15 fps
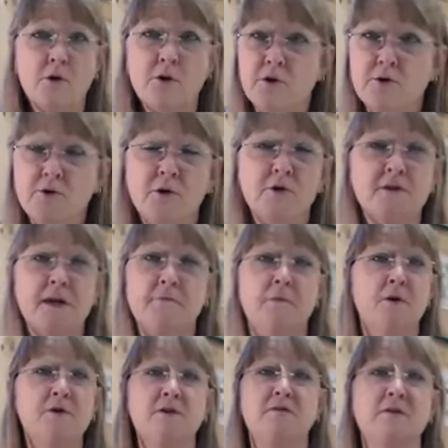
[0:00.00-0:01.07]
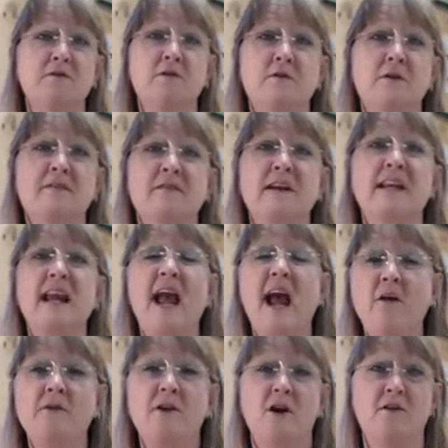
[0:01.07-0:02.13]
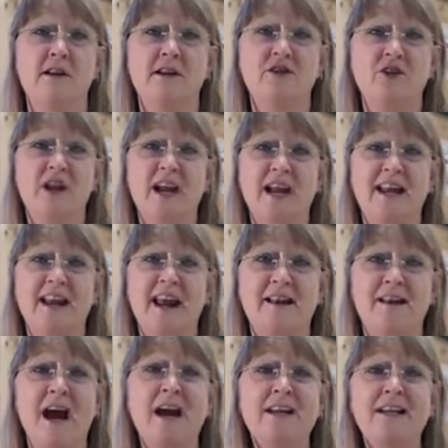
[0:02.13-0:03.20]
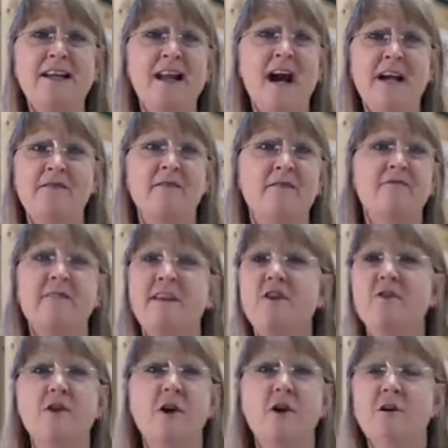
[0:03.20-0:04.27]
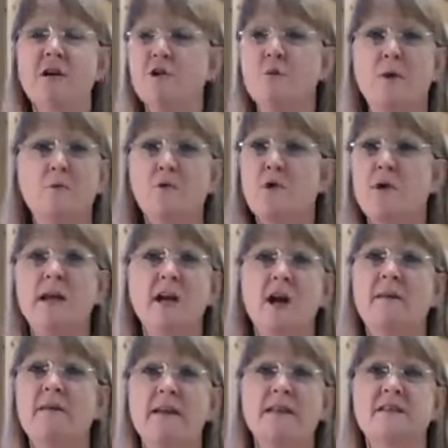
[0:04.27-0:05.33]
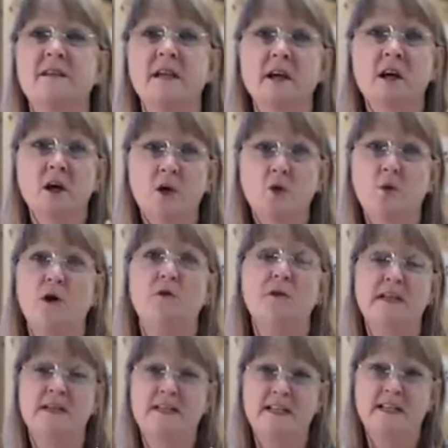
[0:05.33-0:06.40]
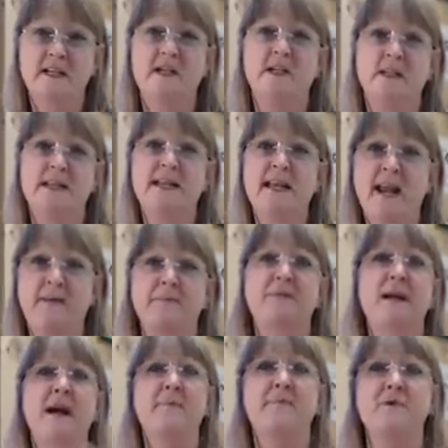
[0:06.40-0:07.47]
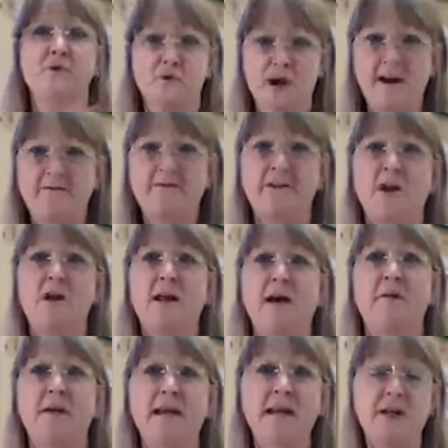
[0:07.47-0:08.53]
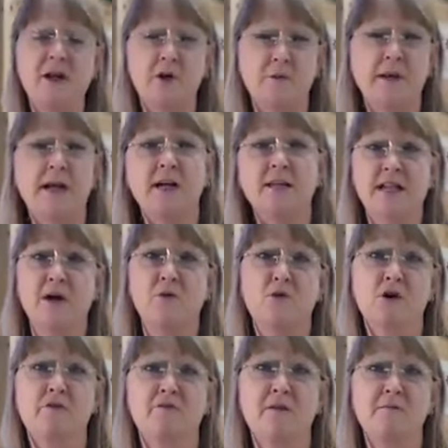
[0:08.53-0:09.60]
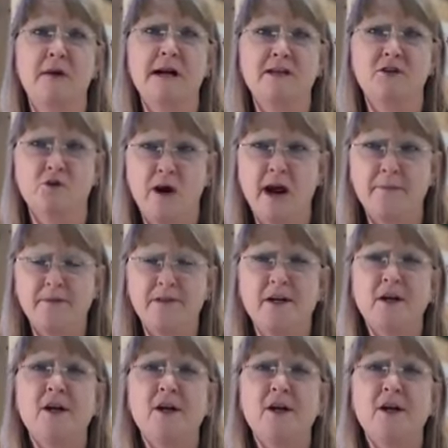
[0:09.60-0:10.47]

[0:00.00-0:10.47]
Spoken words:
neutrals, and most of you don't even count yardage. And I did not even figure yardage when working on this quilt until it came time to draft it all out in EQ because I work from my scraps.